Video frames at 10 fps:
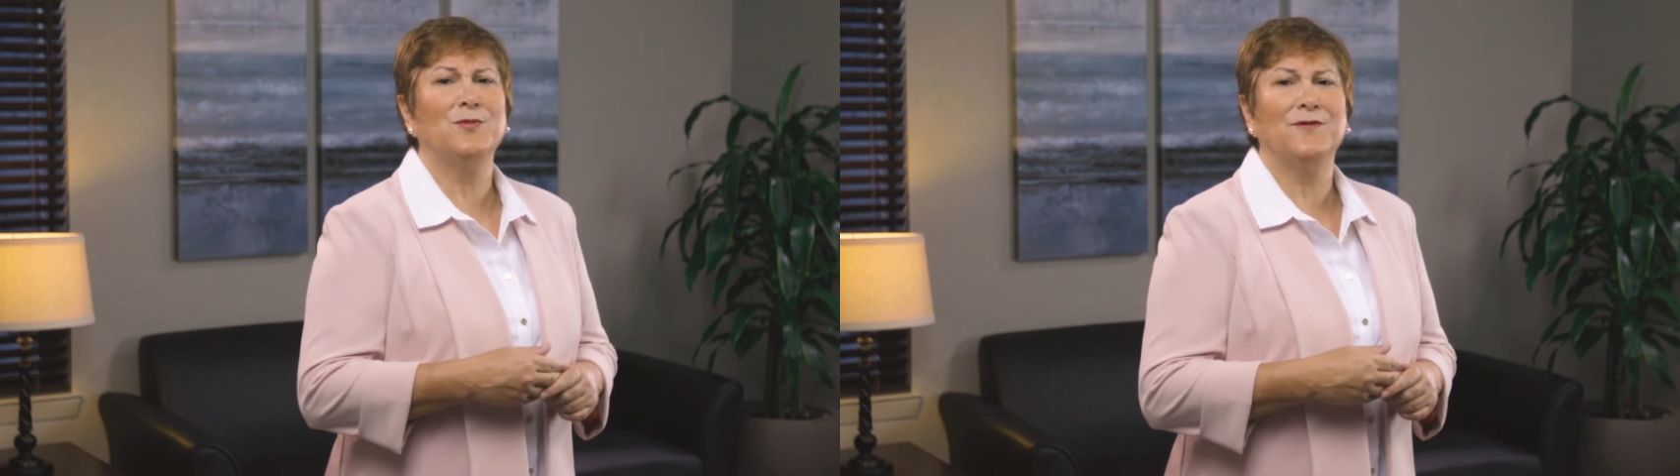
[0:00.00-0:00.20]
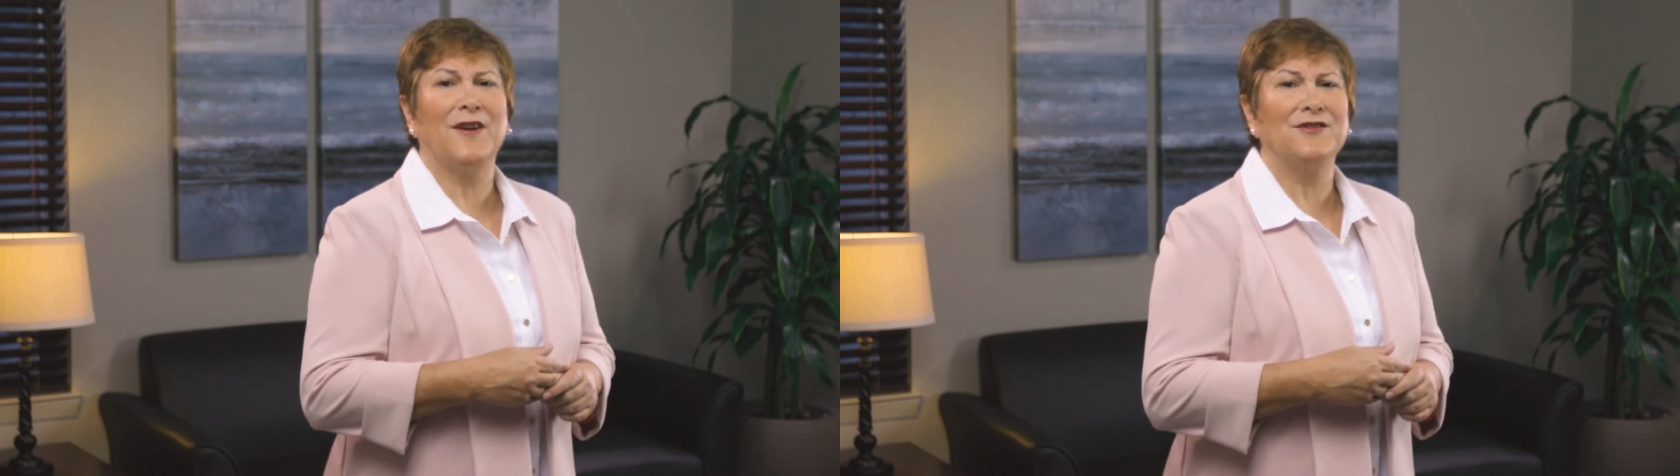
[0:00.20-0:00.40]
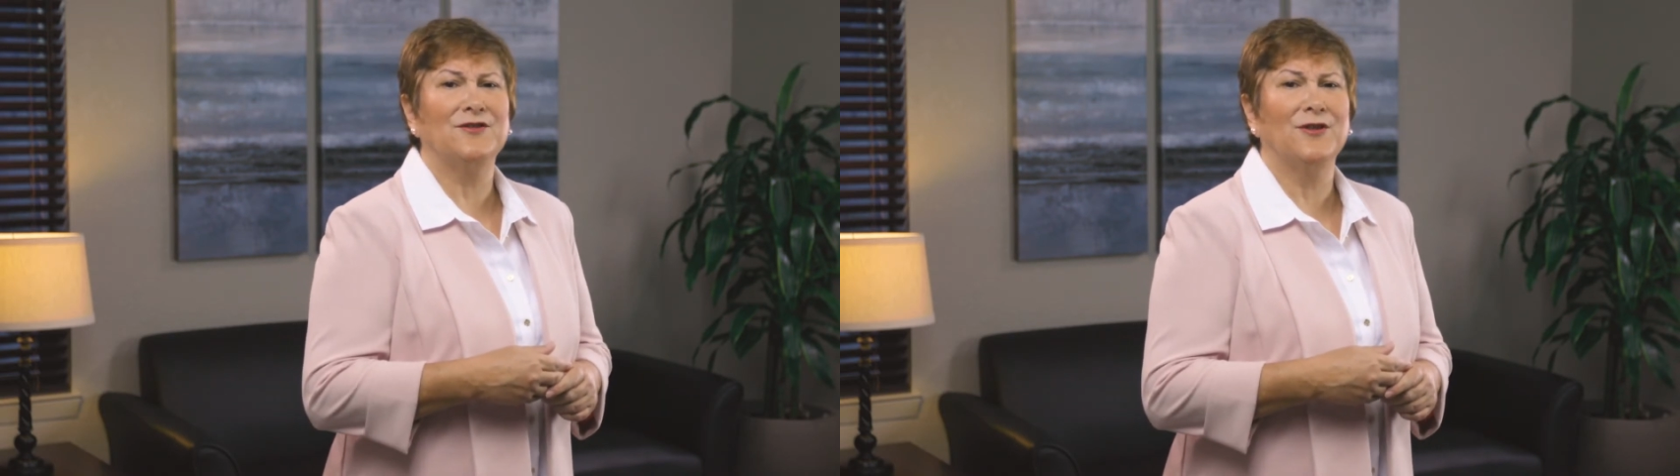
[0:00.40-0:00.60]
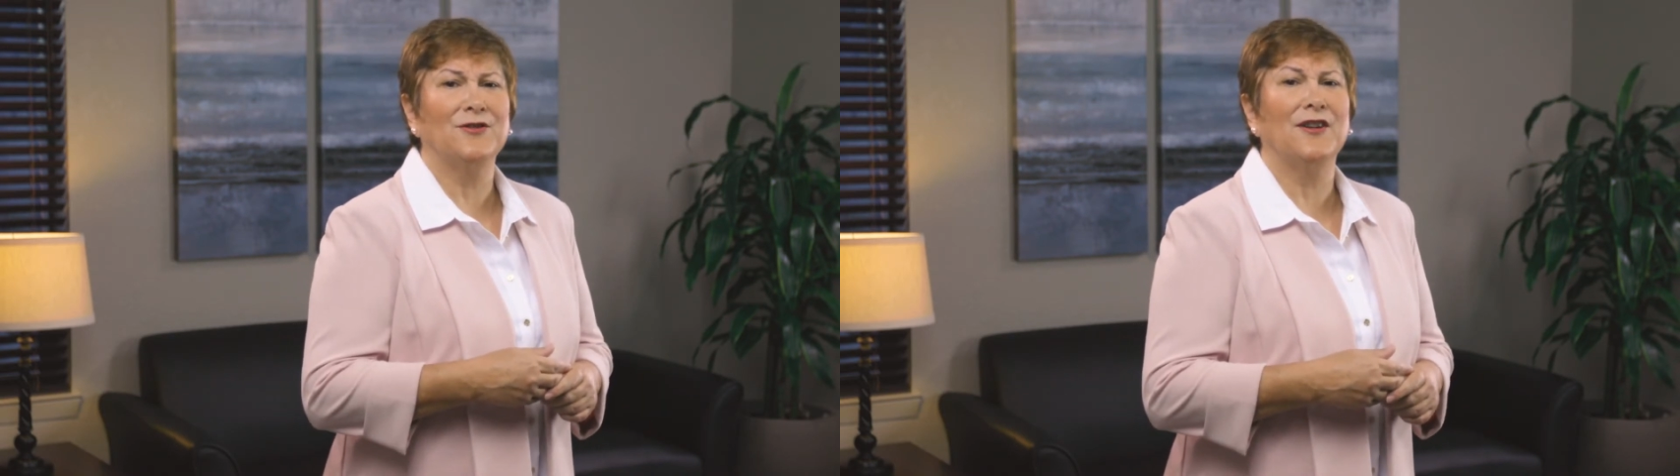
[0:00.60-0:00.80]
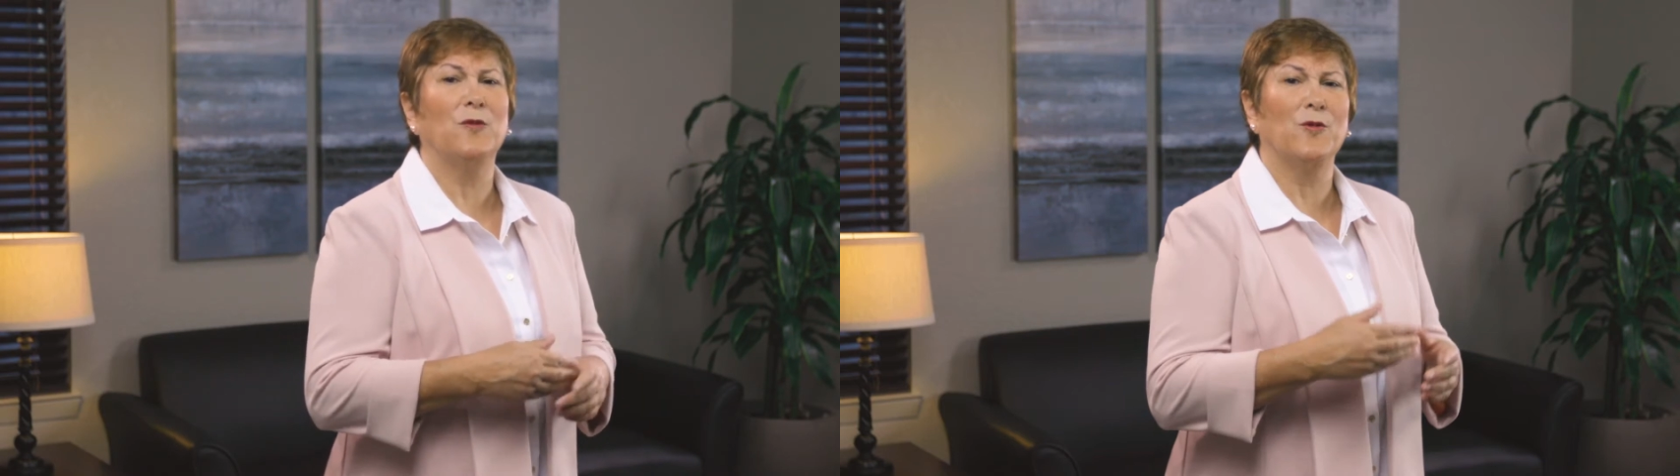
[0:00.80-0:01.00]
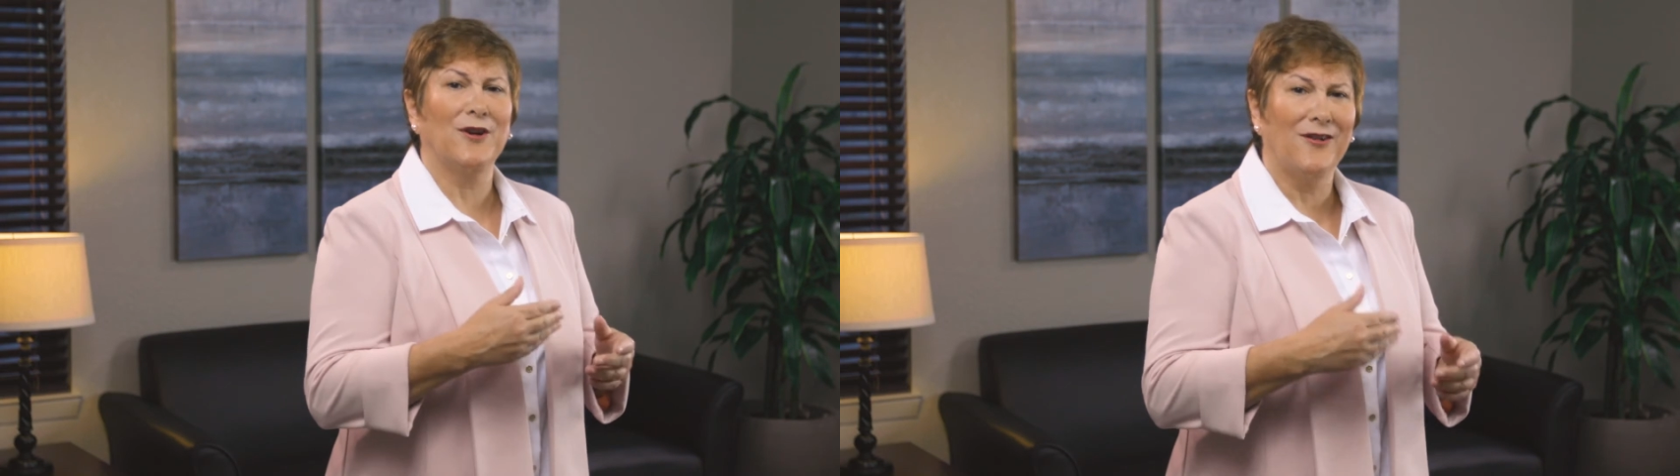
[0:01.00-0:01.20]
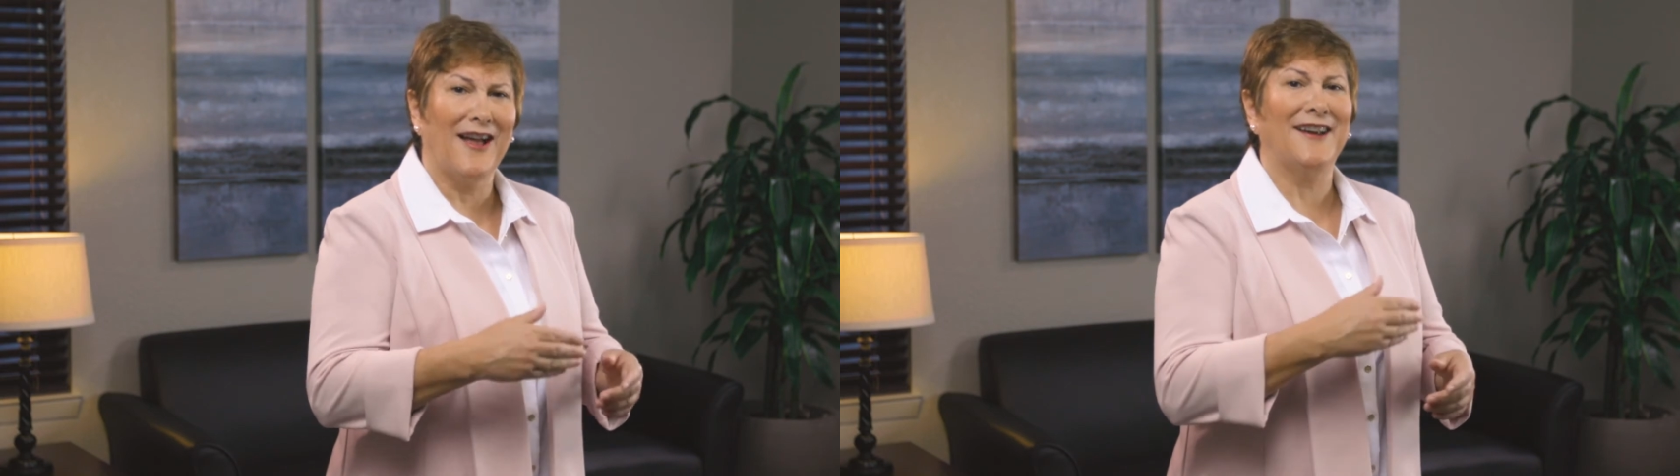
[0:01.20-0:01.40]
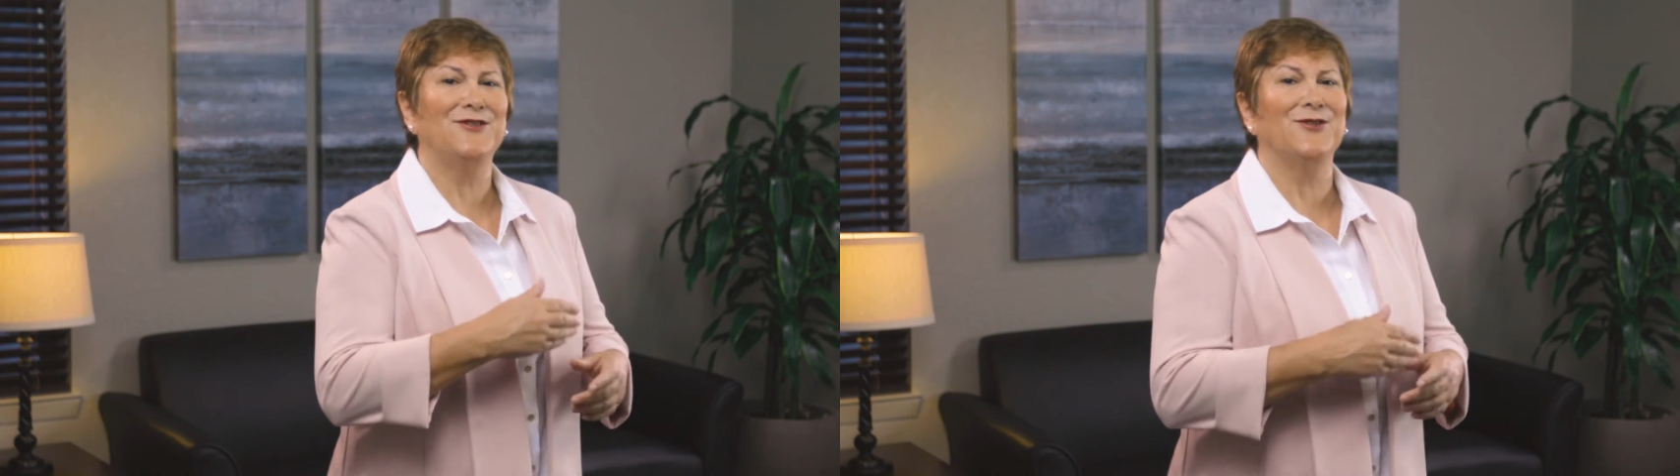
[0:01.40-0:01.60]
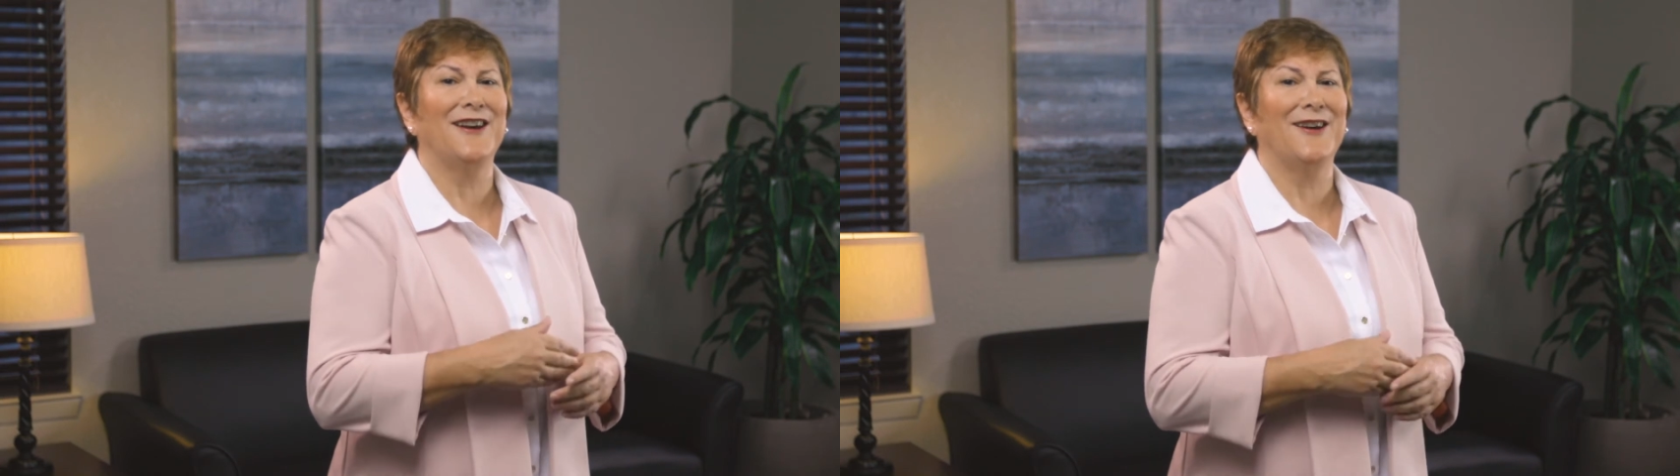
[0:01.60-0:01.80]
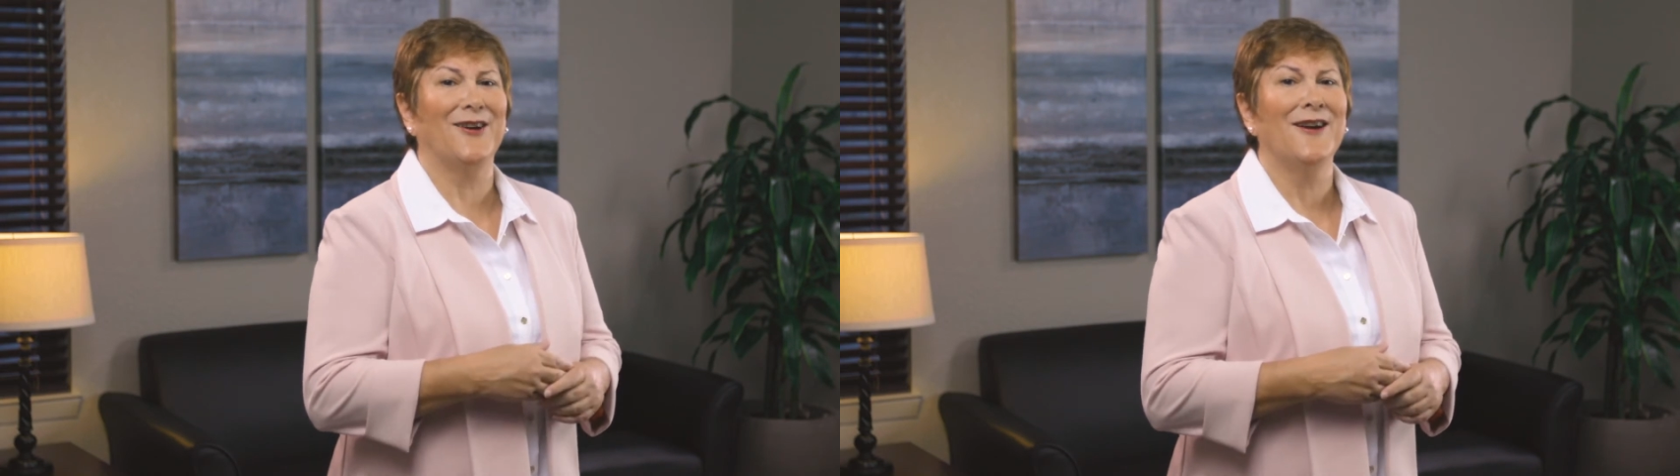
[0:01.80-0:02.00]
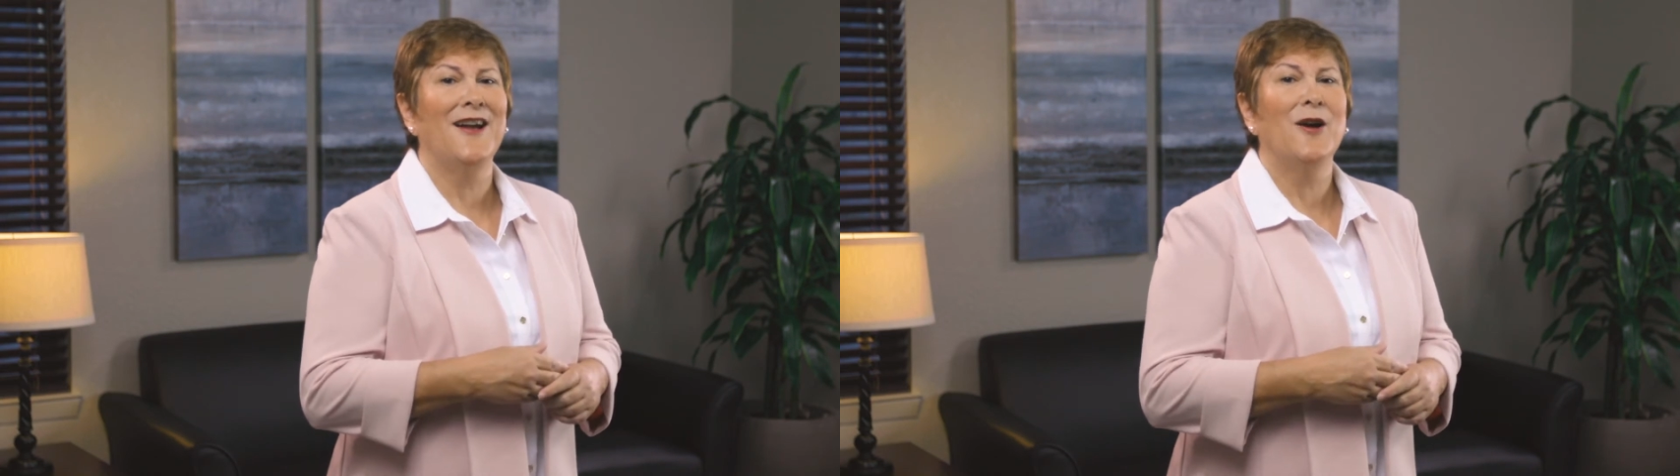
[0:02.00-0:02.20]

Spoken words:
professionals and we're glad you're here.